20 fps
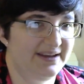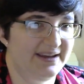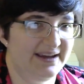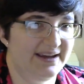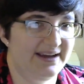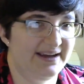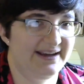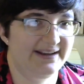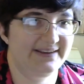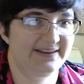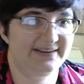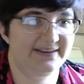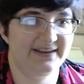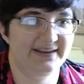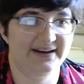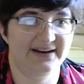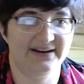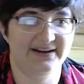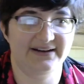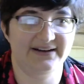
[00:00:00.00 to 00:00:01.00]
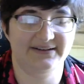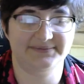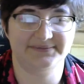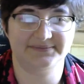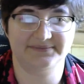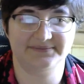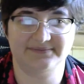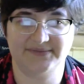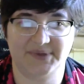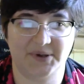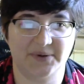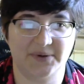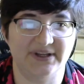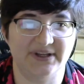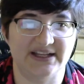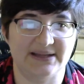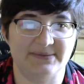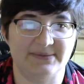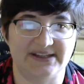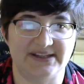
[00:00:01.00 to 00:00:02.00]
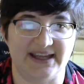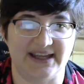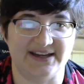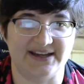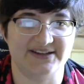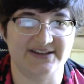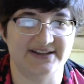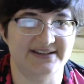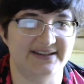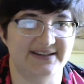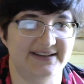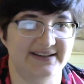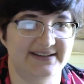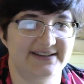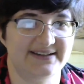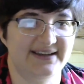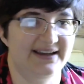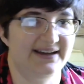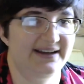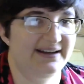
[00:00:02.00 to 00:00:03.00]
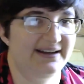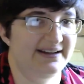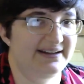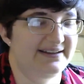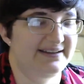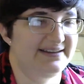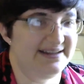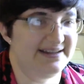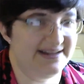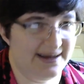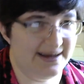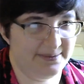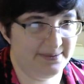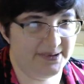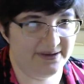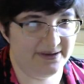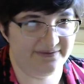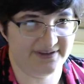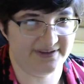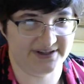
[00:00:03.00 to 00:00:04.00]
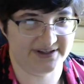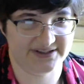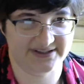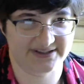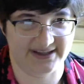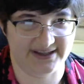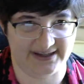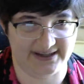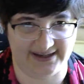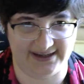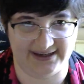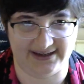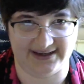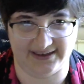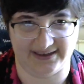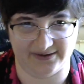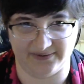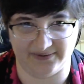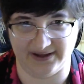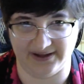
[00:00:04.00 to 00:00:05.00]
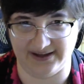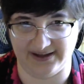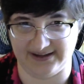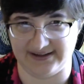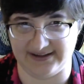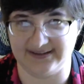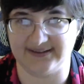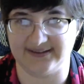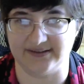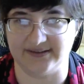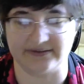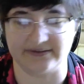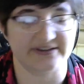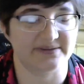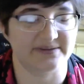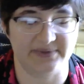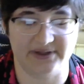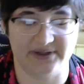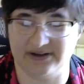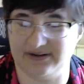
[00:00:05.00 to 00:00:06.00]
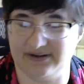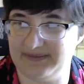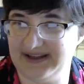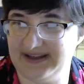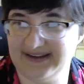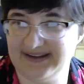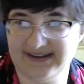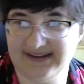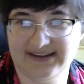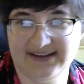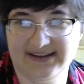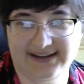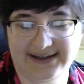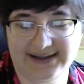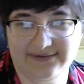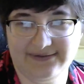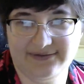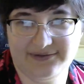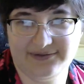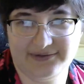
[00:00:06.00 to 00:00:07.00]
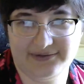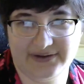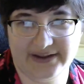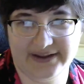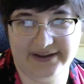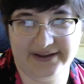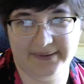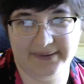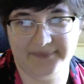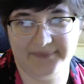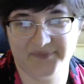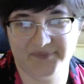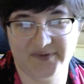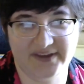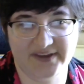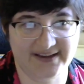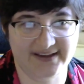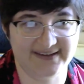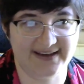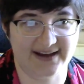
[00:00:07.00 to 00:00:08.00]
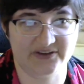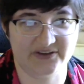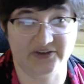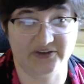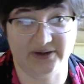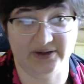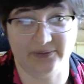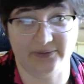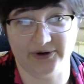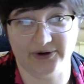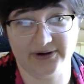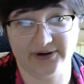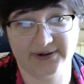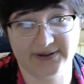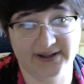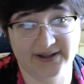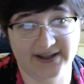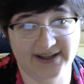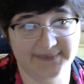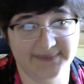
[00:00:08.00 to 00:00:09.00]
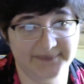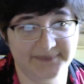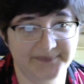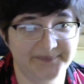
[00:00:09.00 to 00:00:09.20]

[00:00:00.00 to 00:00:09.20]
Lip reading: And their only limitations is the depth of their study and their willingness to experiment if things actually work or not.